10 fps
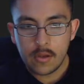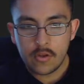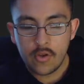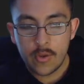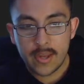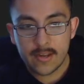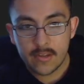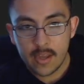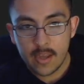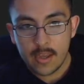2x.
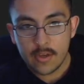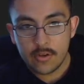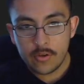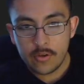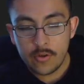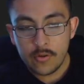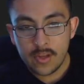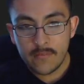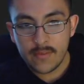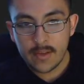2
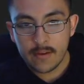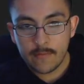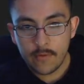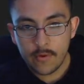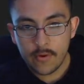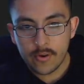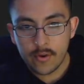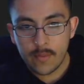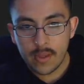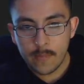times negative 4 is going to
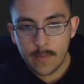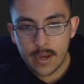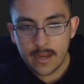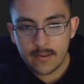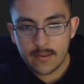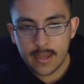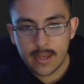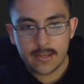be a minus 8.